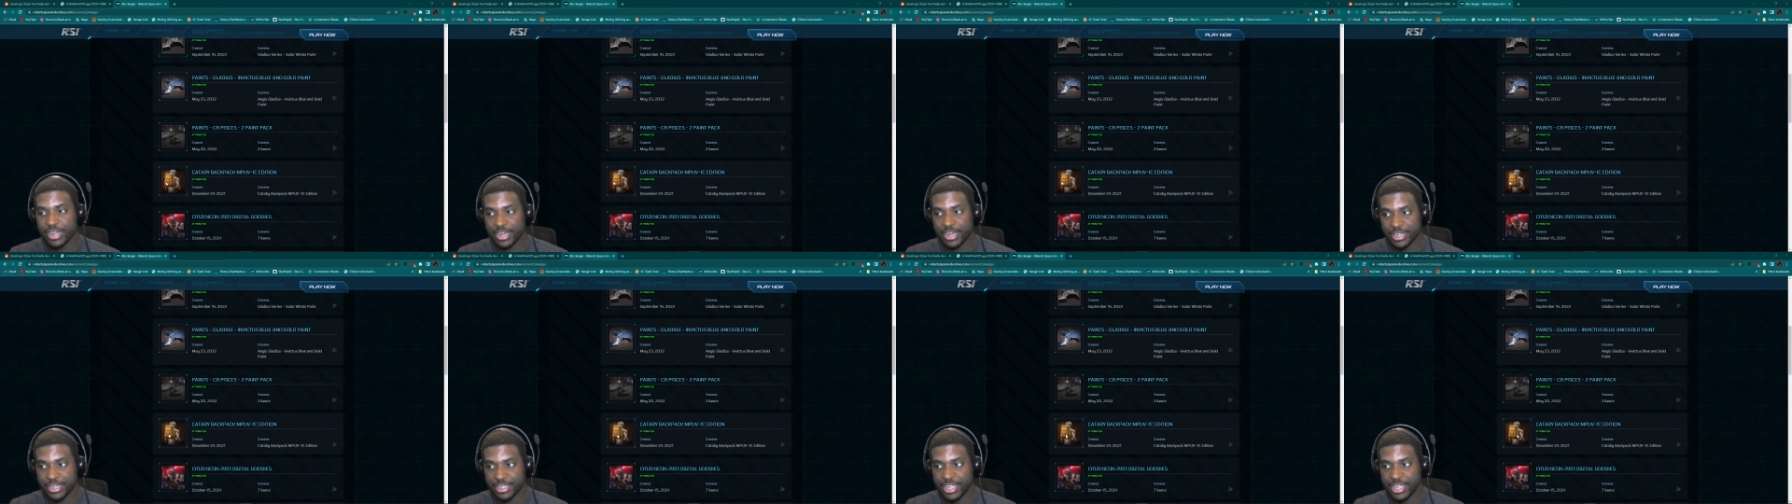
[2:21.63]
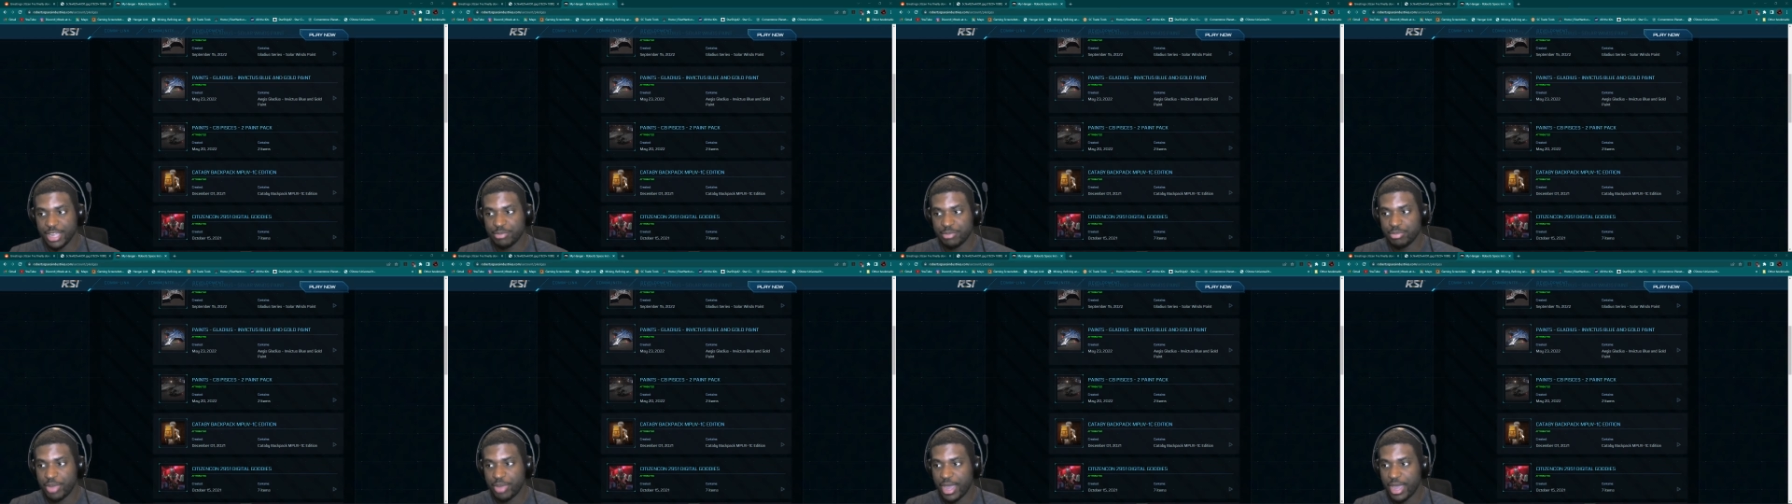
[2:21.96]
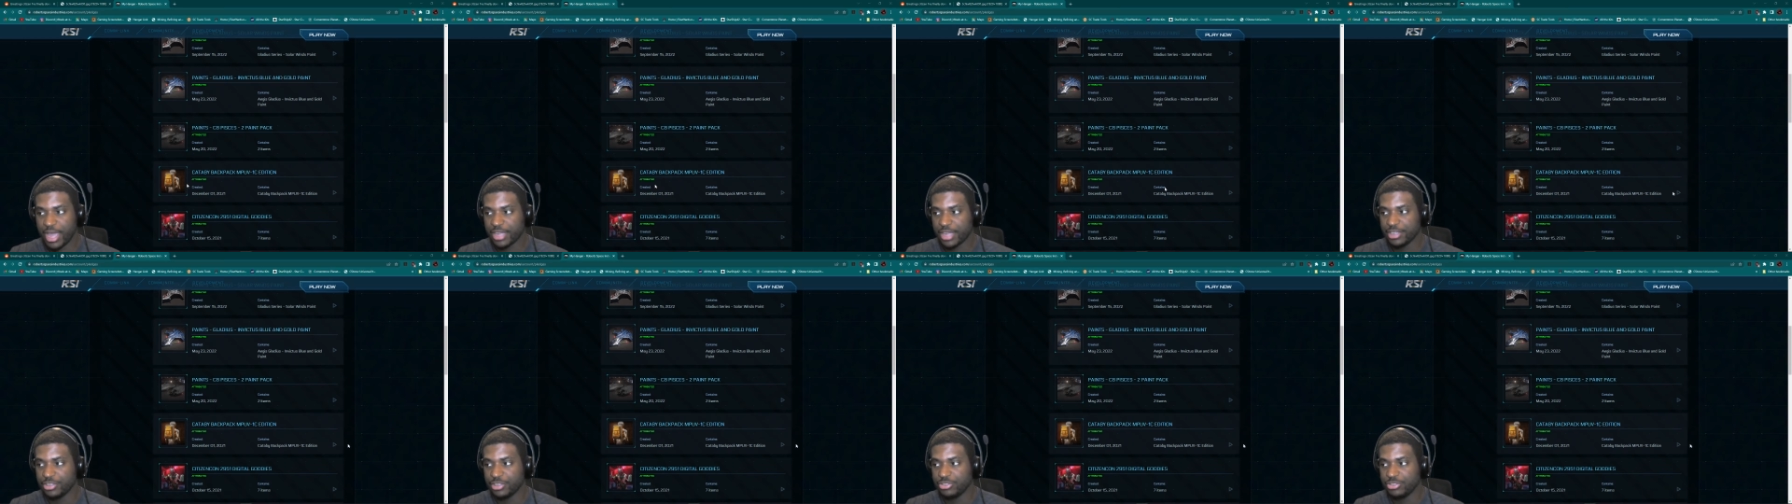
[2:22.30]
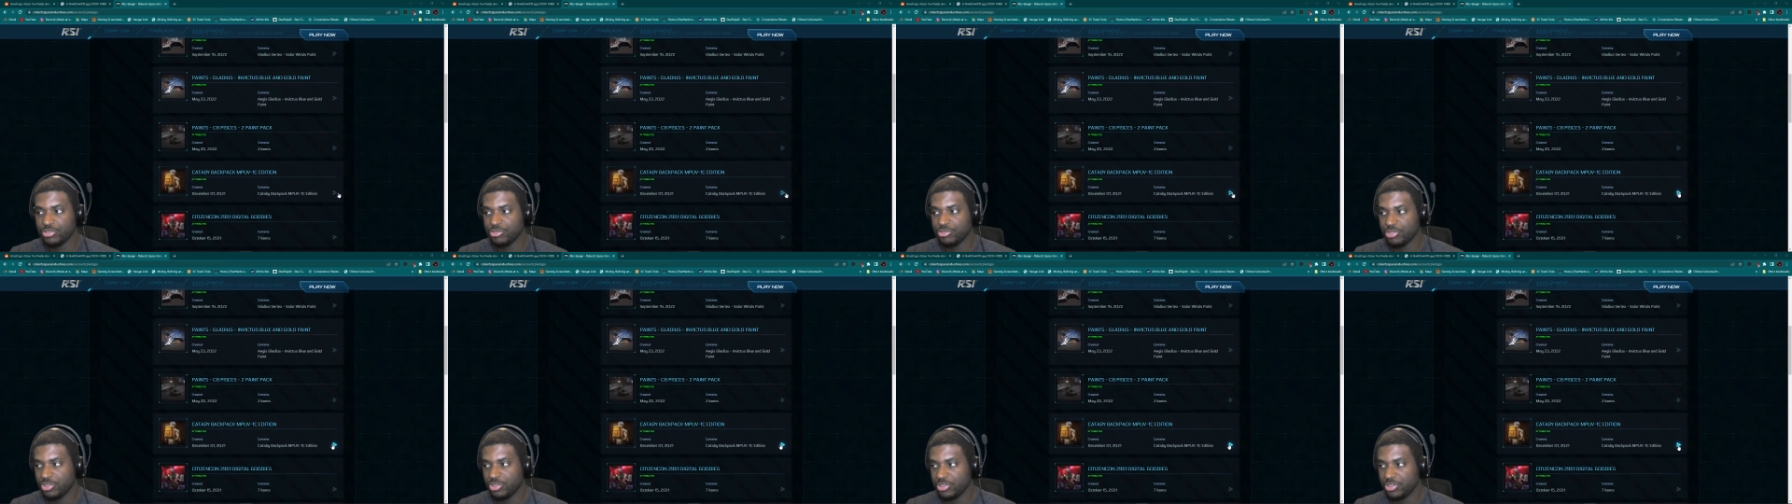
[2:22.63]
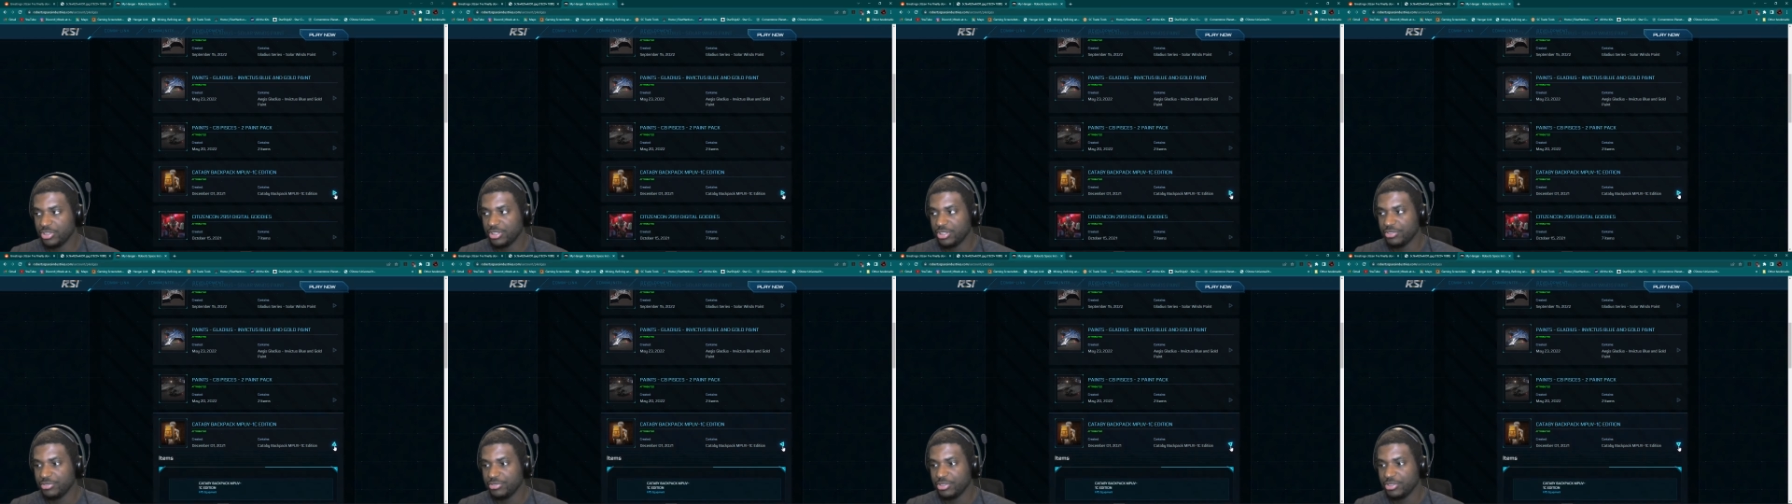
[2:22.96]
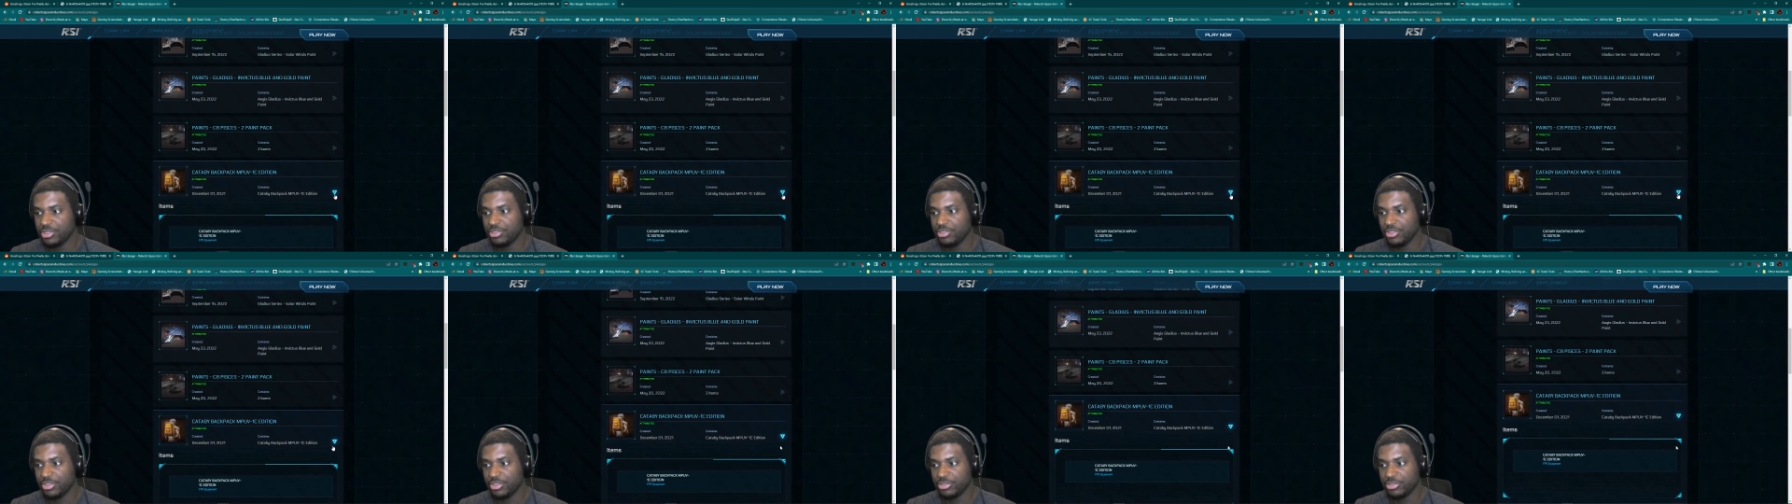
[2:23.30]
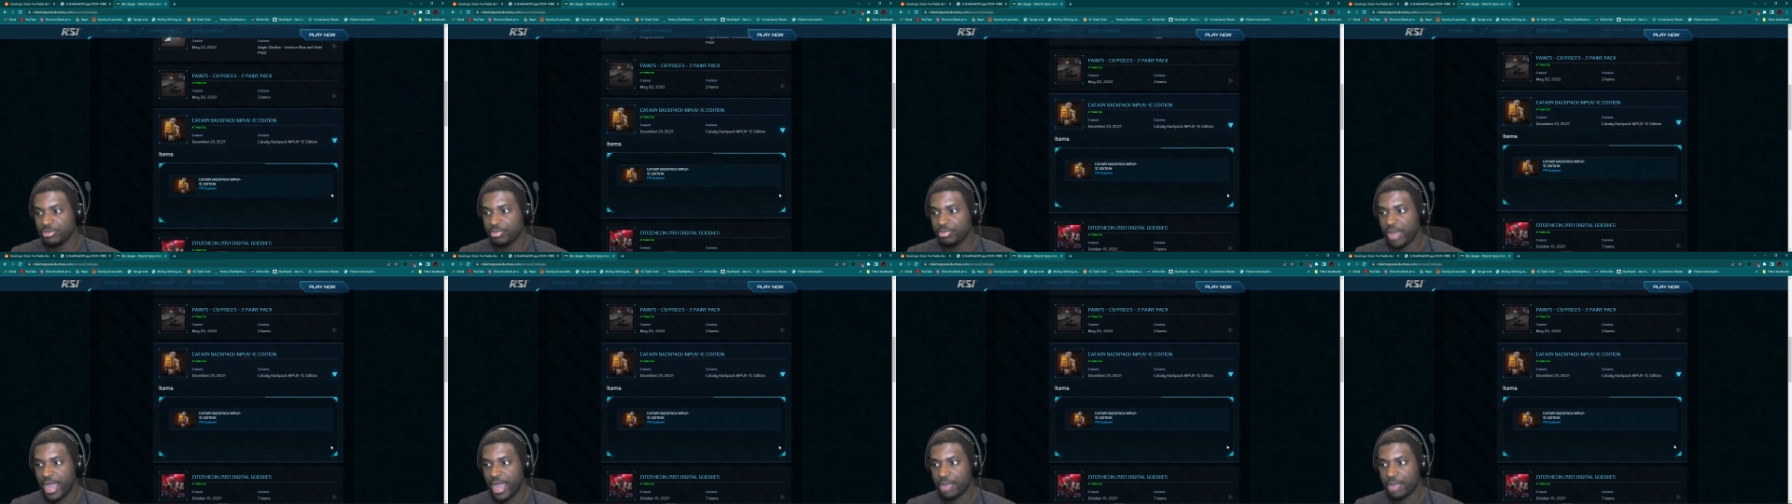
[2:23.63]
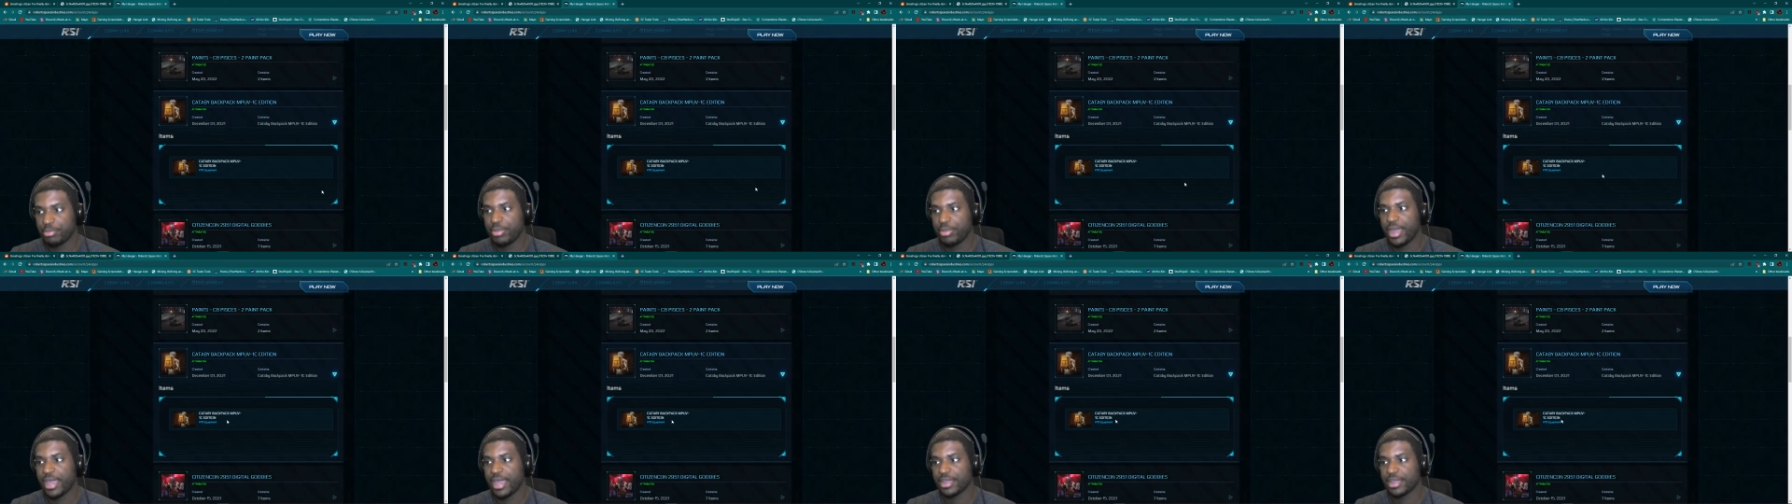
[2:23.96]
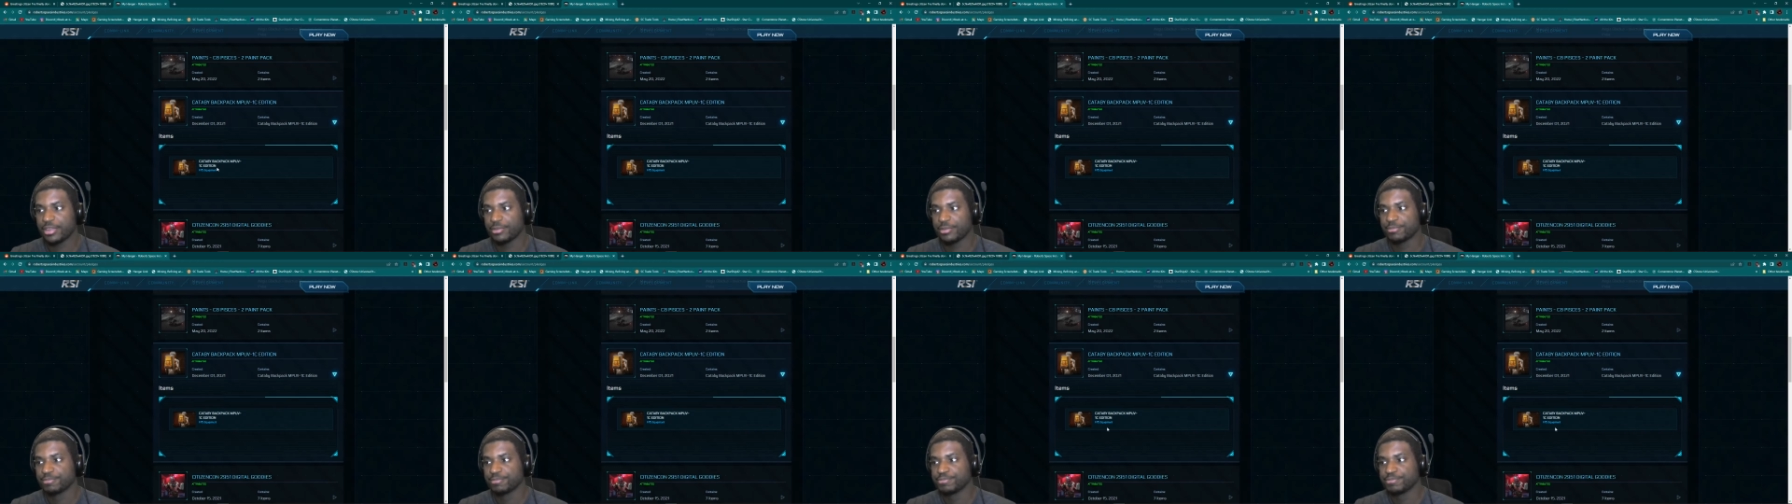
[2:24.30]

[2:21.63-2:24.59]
and a game package received this backpack.